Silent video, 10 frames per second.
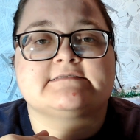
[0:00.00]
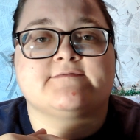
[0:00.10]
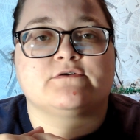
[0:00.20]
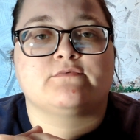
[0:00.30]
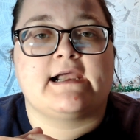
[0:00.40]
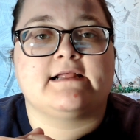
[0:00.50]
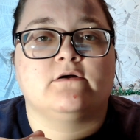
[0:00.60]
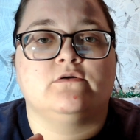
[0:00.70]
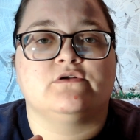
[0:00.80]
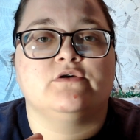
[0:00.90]
for writing a
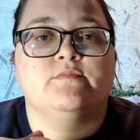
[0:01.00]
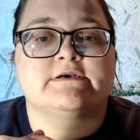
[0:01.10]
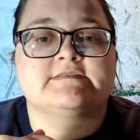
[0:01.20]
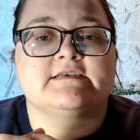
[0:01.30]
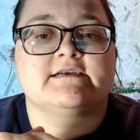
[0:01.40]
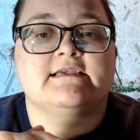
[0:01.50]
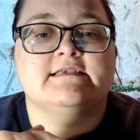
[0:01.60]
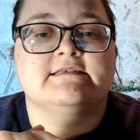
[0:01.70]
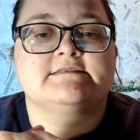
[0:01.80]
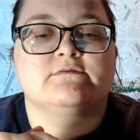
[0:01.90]
whole new book series,